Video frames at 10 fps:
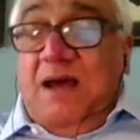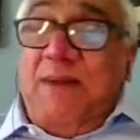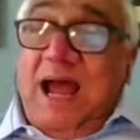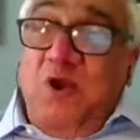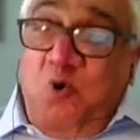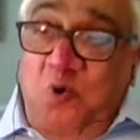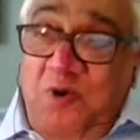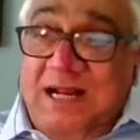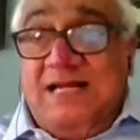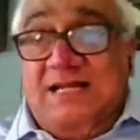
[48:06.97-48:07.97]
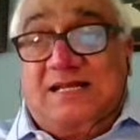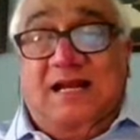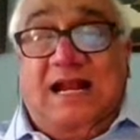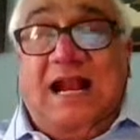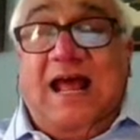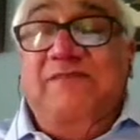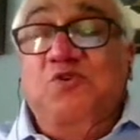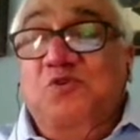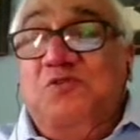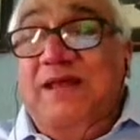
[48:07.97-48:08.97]
My own concern, and I have
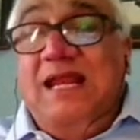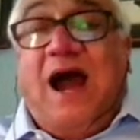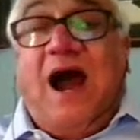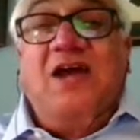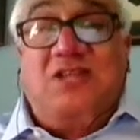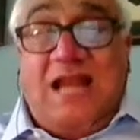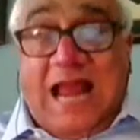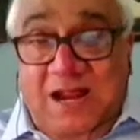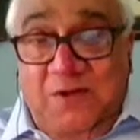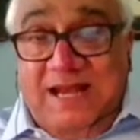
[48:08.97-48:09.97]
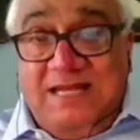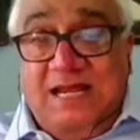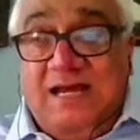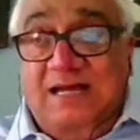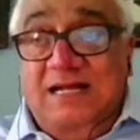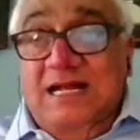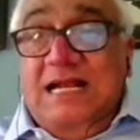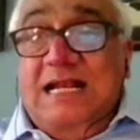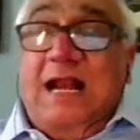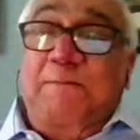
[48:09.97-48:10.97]
used very harsh language here,
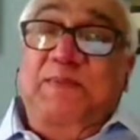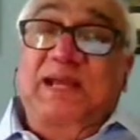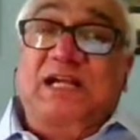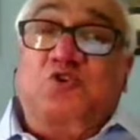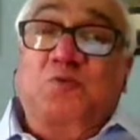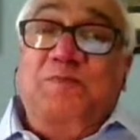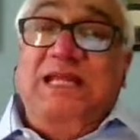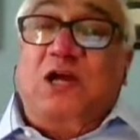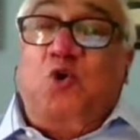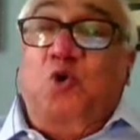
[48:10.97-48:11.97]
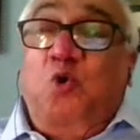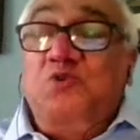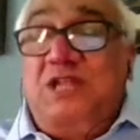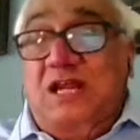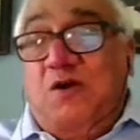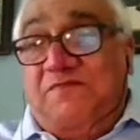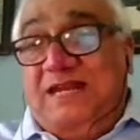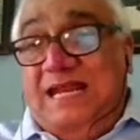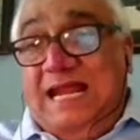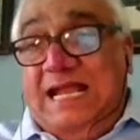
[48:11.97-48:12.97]
there appears to be a closing of
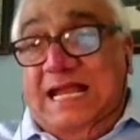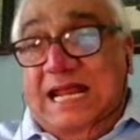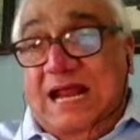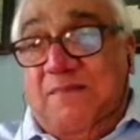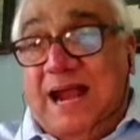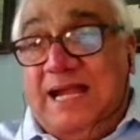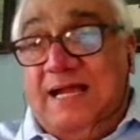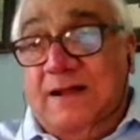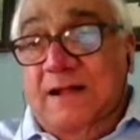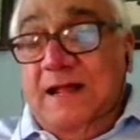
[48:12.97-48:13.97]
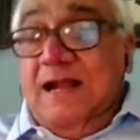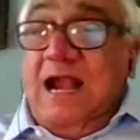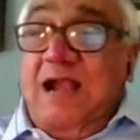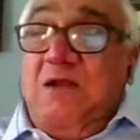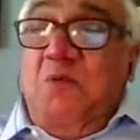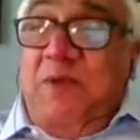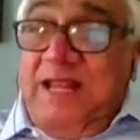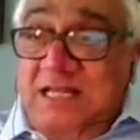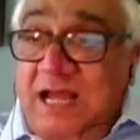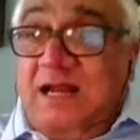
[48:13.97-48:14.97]
the Indian mind. That
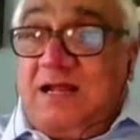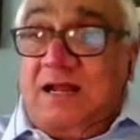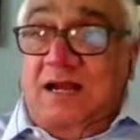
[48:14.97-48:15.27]
which a